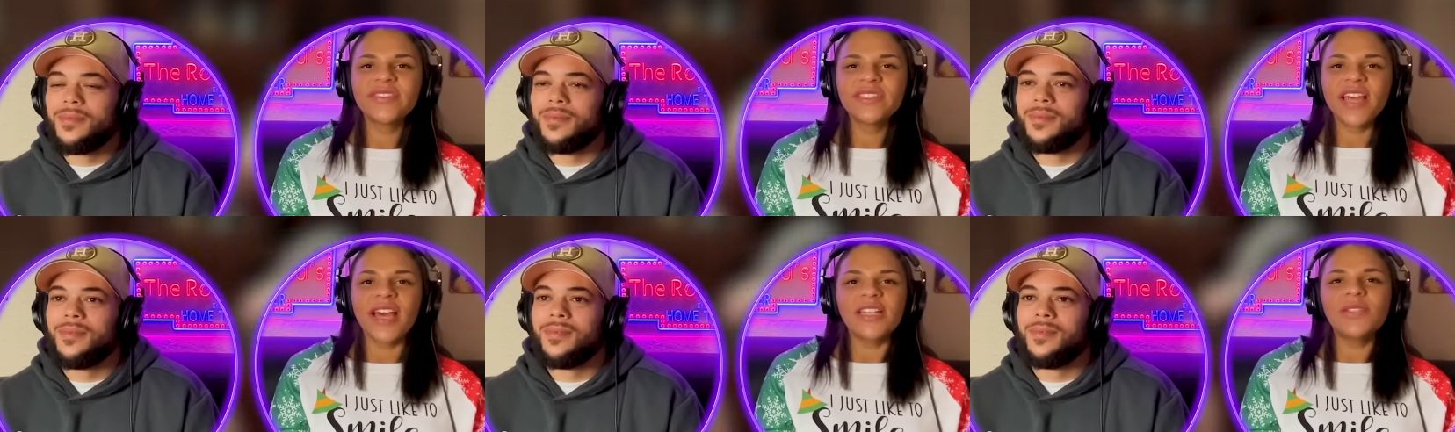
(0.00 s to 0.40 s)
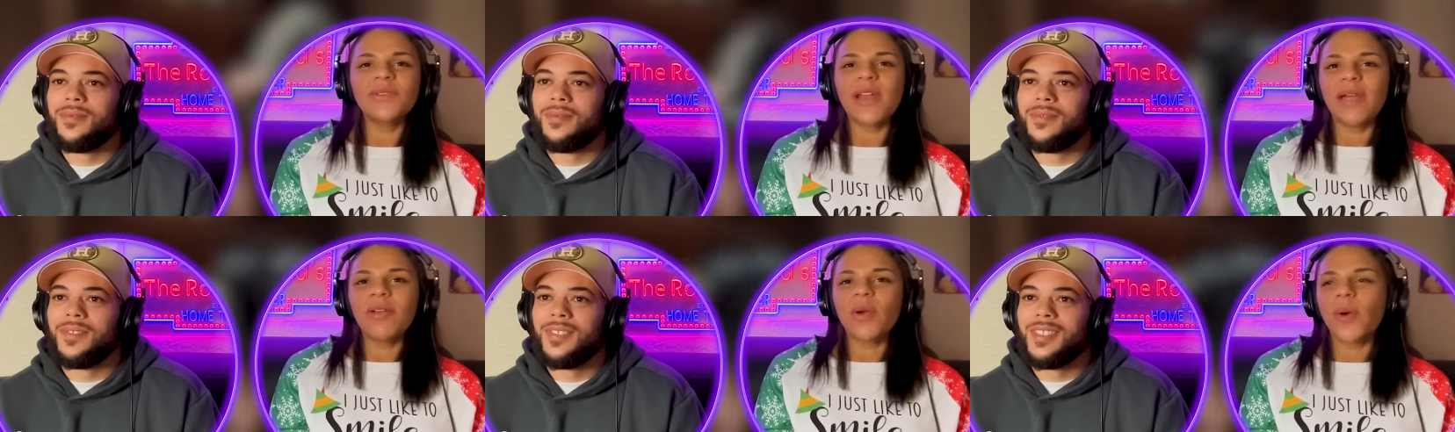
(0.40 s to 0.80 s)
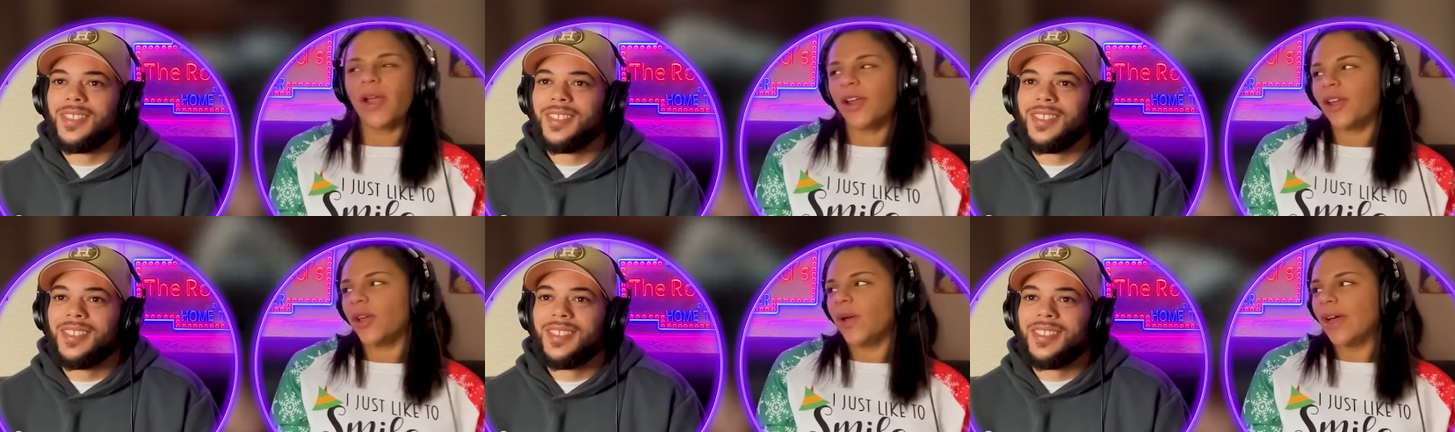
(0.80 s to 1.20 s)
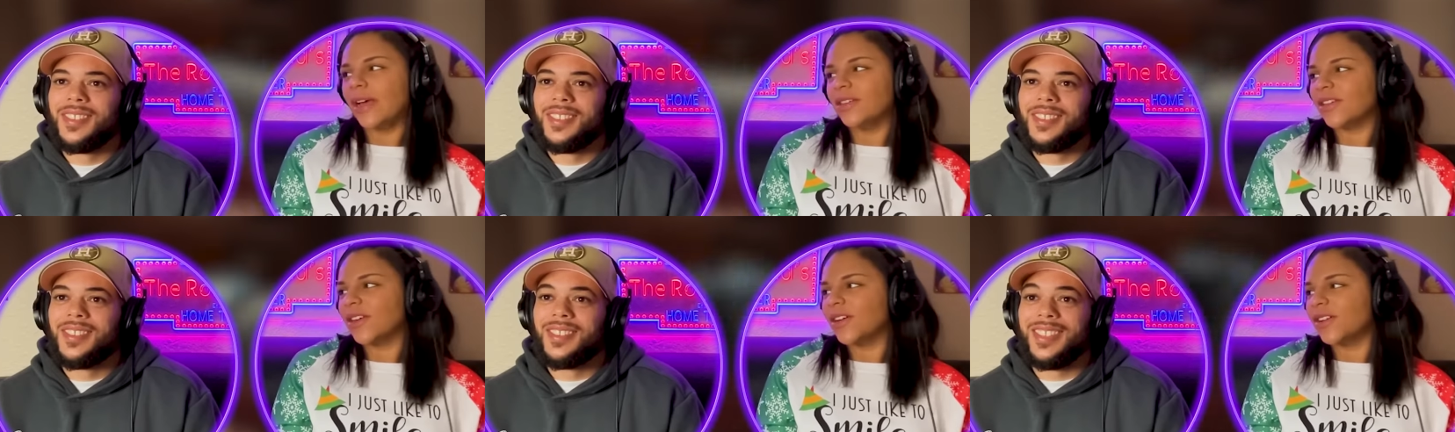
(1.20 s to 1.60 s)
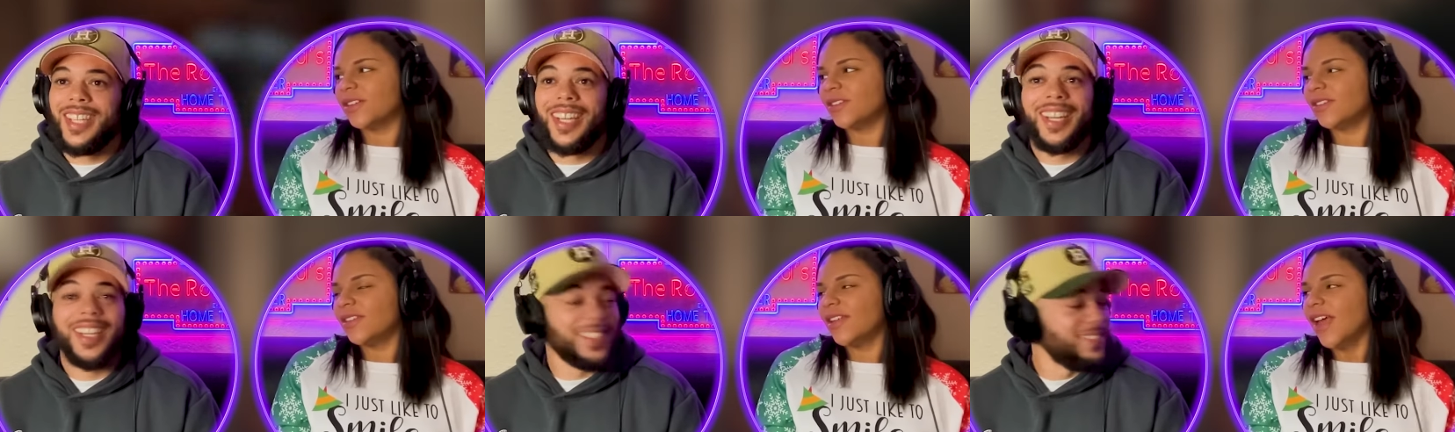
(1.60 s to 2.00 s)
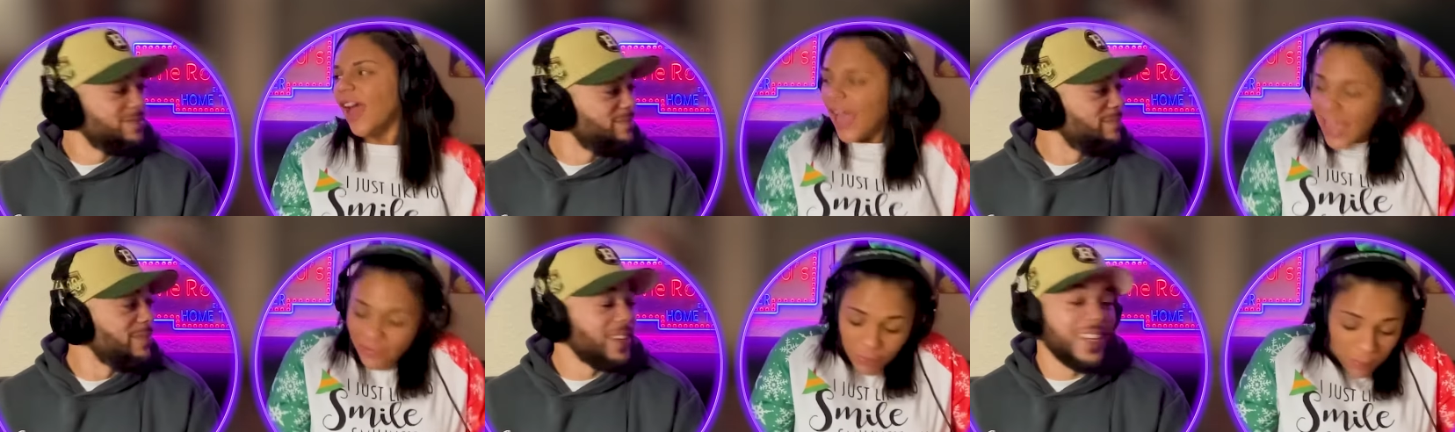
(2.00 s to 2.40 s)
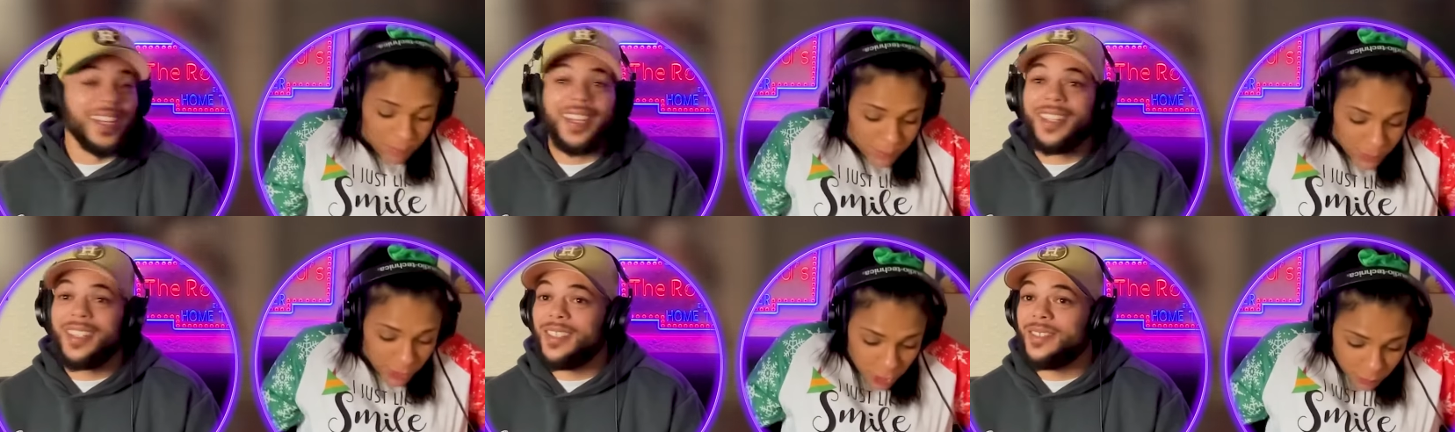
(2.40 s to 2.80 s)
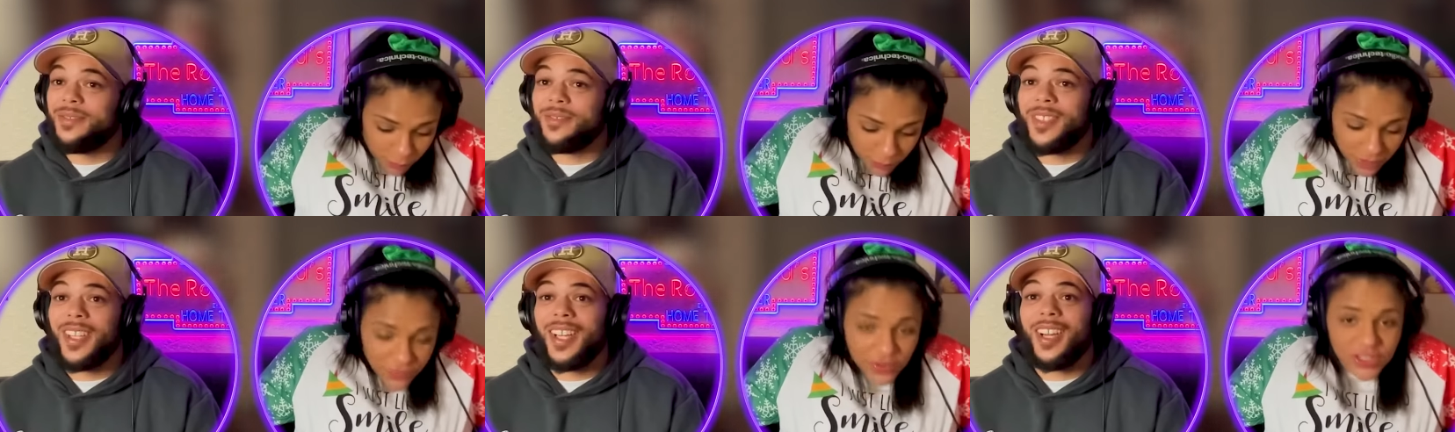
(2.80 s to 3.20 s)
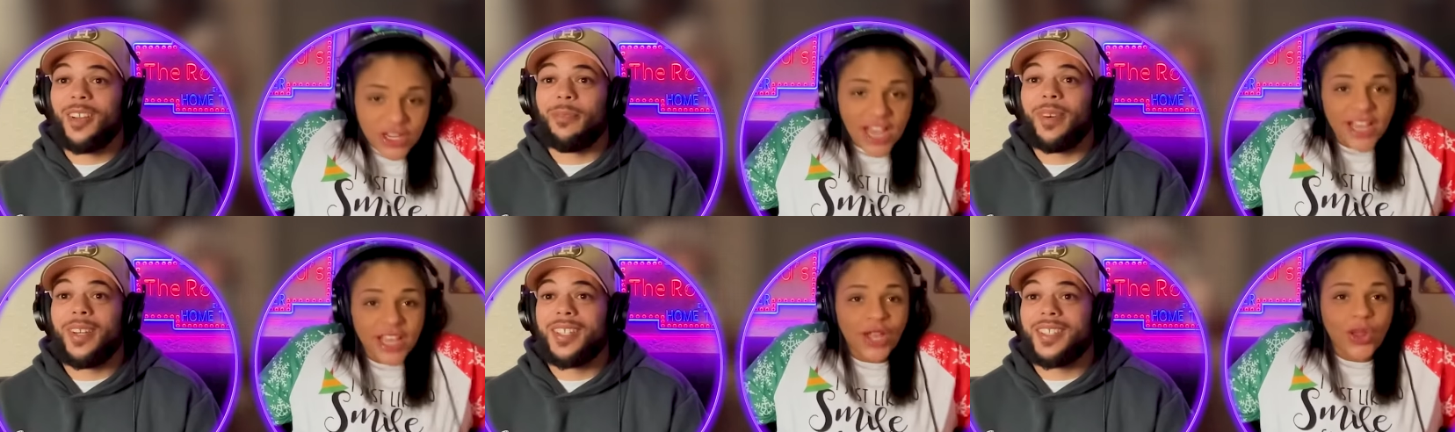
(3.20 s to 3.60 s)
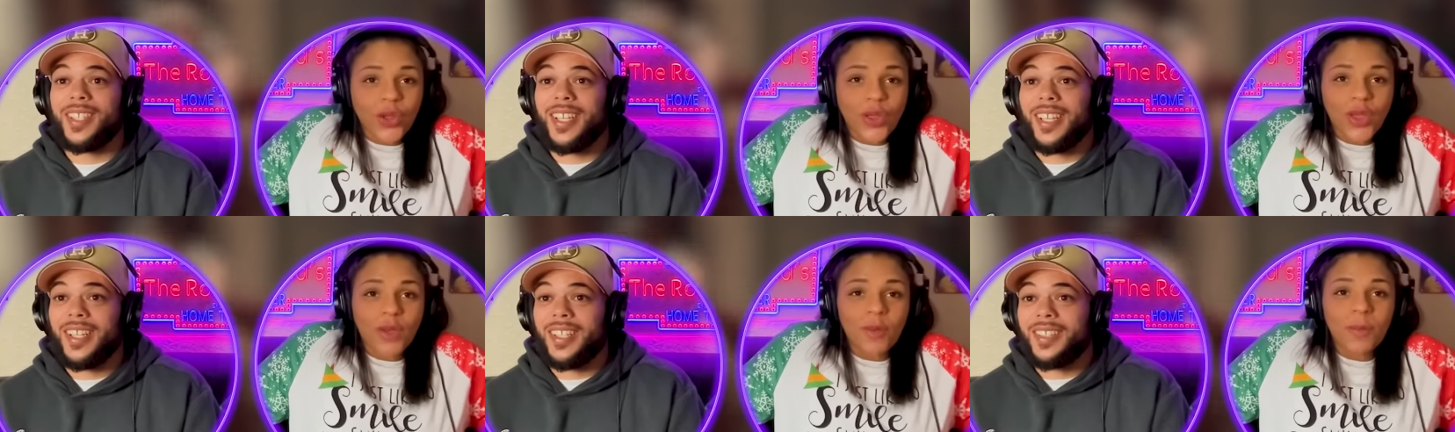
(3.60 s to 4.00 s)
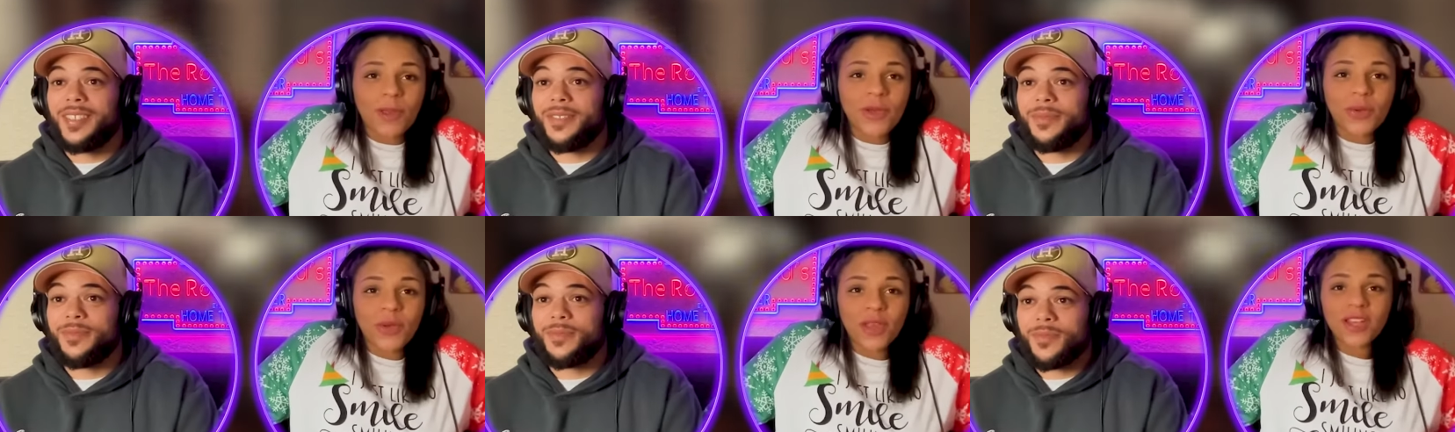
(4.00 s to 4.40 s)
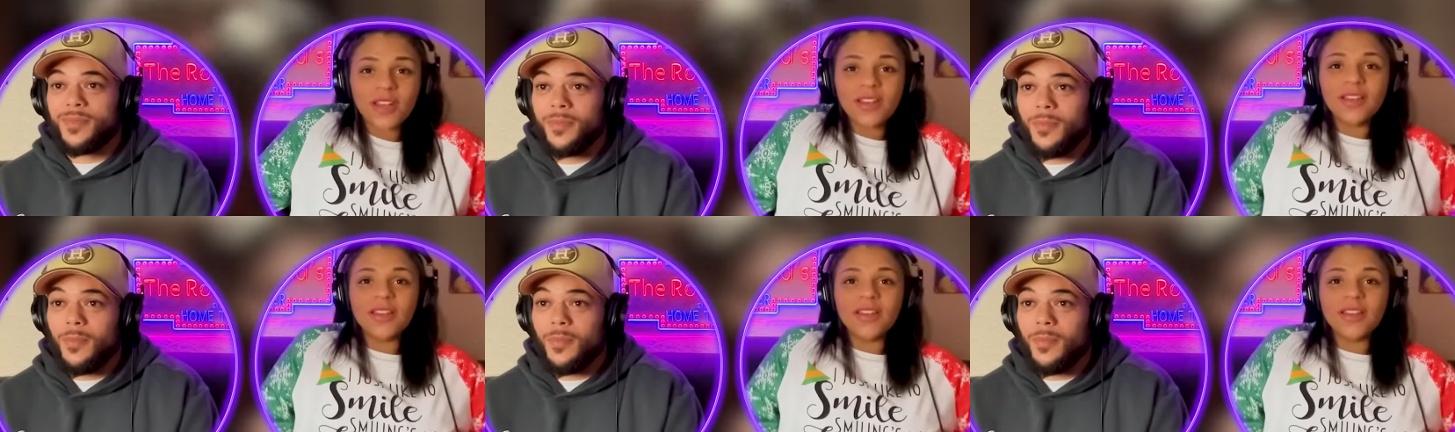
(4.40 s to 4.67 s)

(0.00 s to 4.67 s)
Speaker 1: That's what I require to go out in the cold. That I have man, a big puffy jacket. I look say, like a penguin.